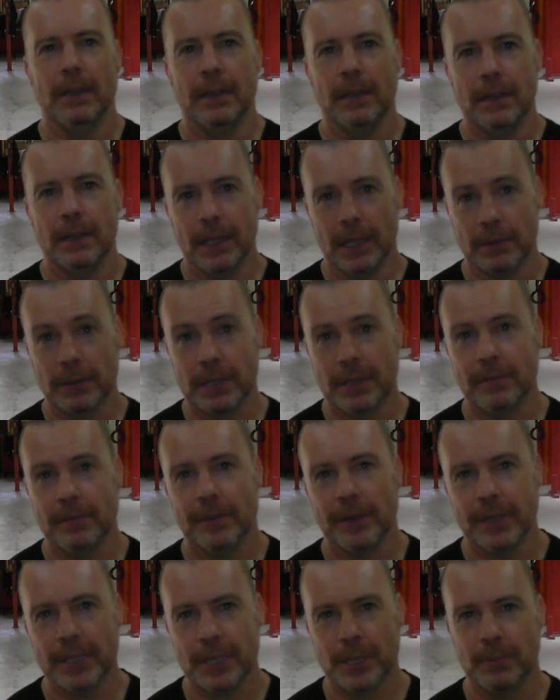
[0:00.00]
There were some
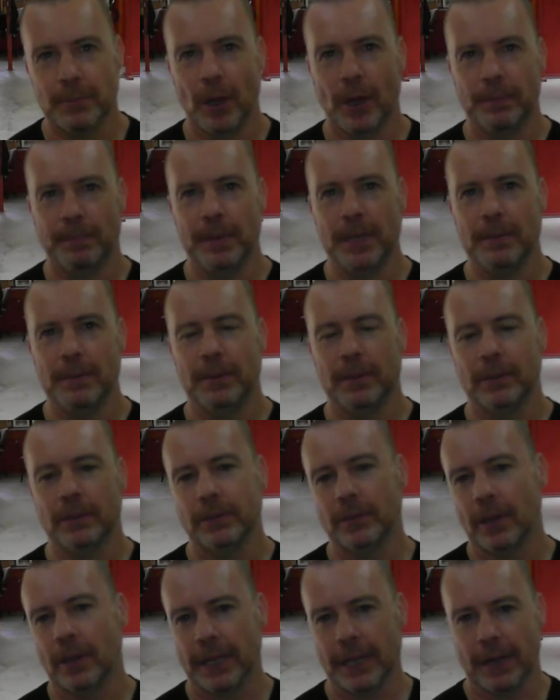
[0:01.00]
very smart people
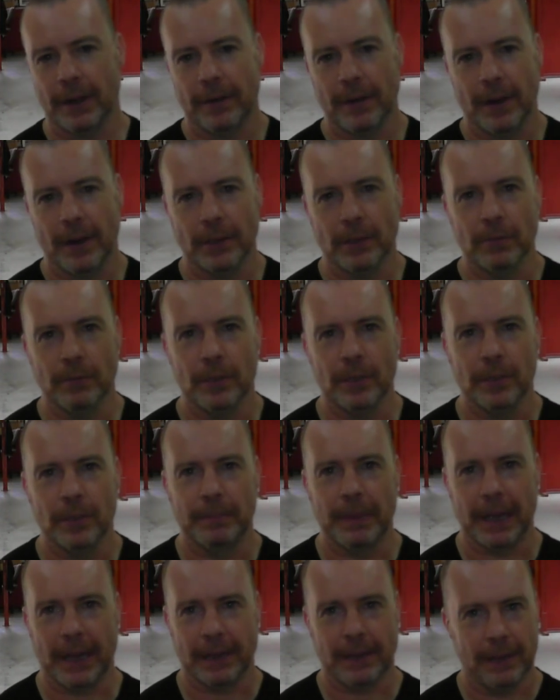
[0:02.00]
knocking around the world
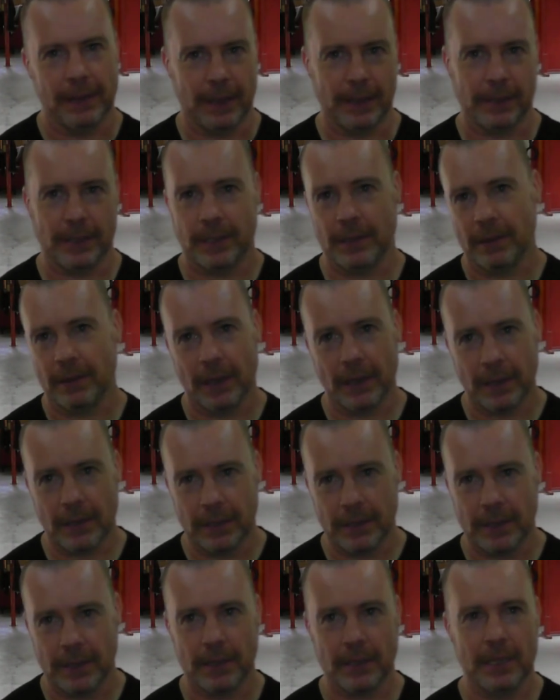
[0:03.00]
back then, so I
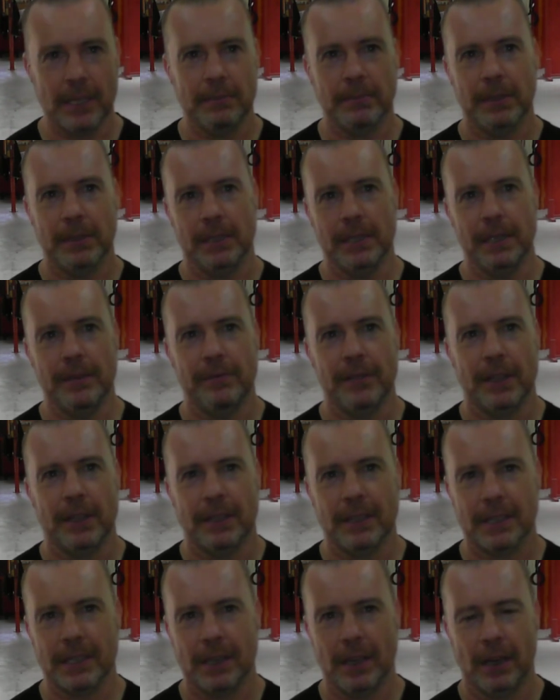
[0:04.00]
could certainly believe that
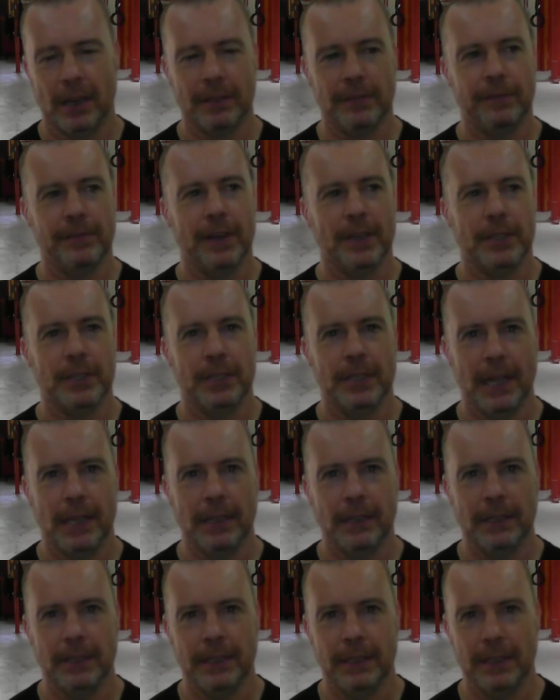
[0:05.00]
this kind of
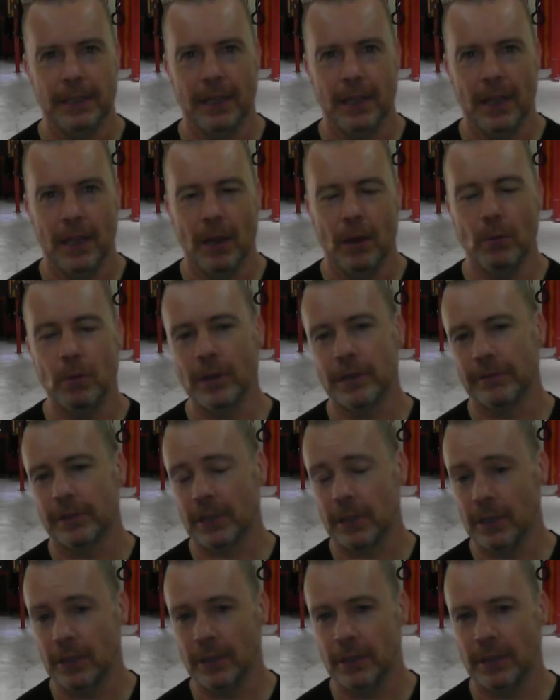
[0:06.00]
functionality would have
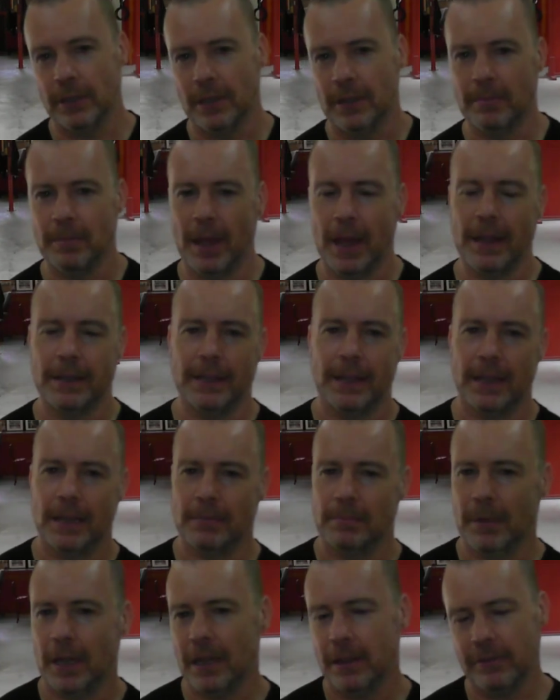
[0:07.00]
occurred to them, and that
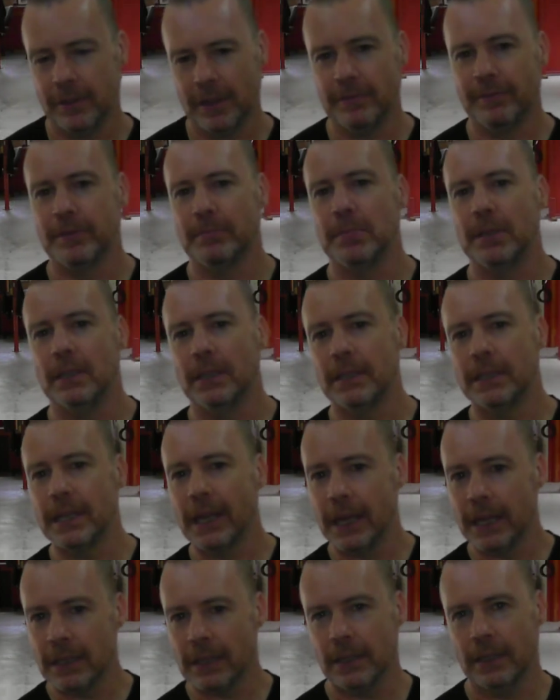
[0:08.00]
it may have even been
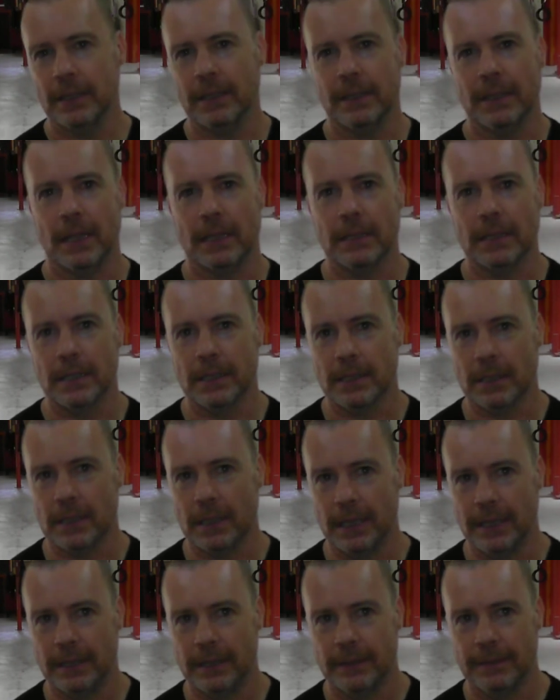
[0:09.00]
intended in that
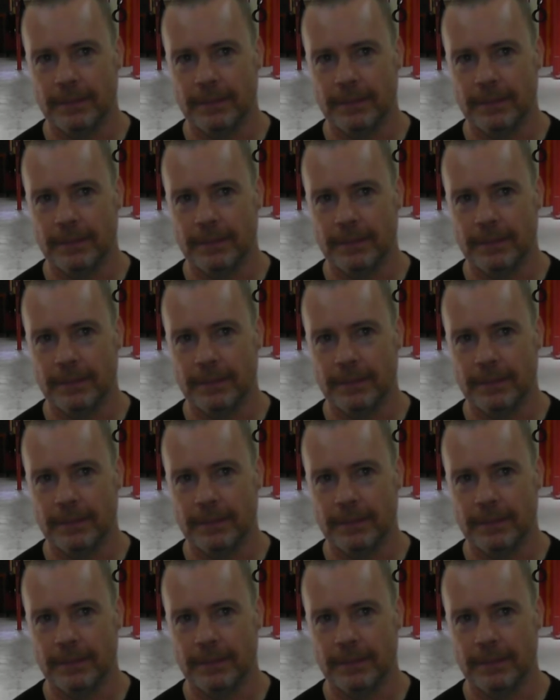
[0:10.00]
design.